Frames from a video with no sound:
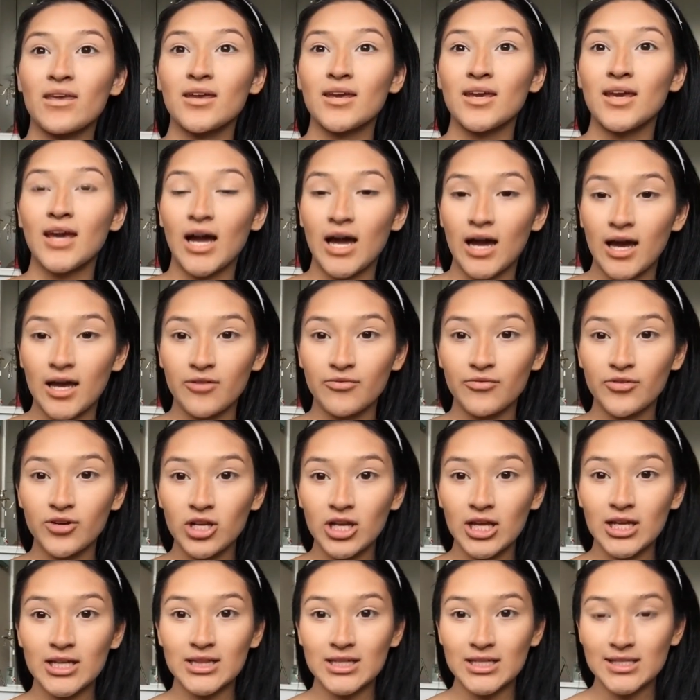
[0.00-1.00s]
Yeah, I
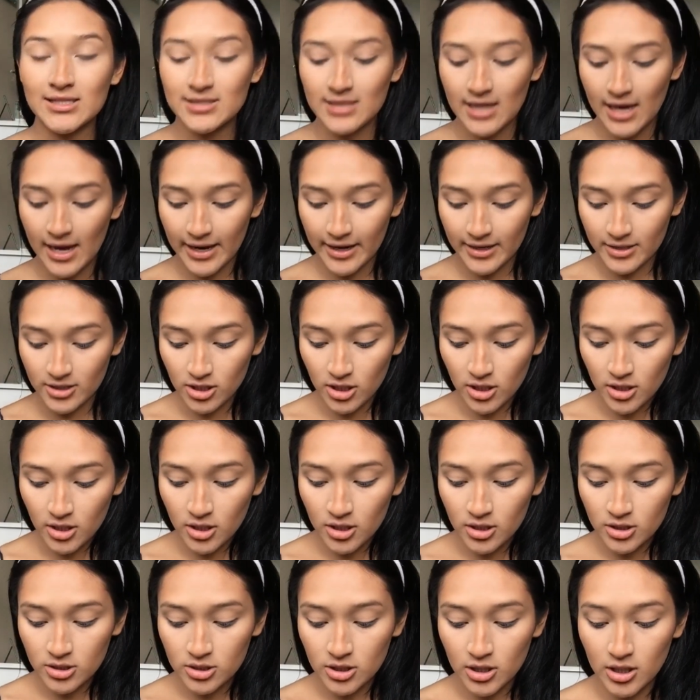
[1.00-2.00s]
feel like these add
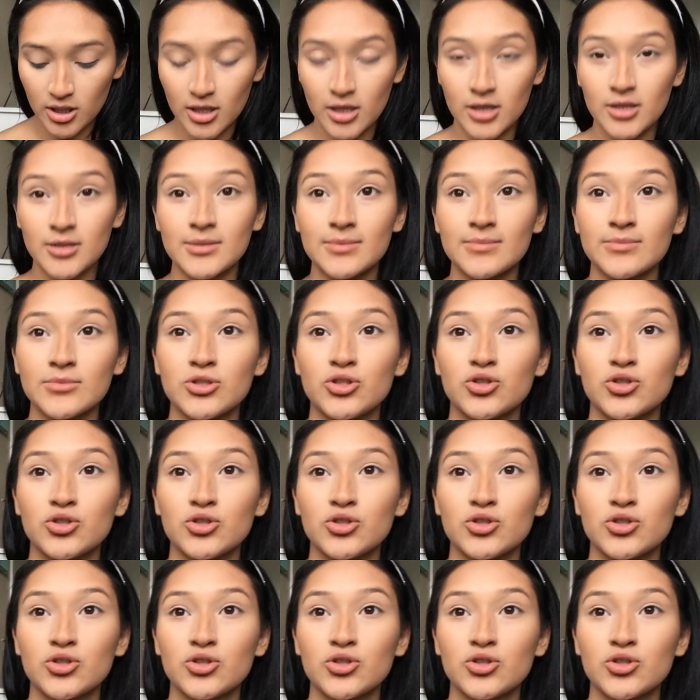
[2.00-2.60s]
um,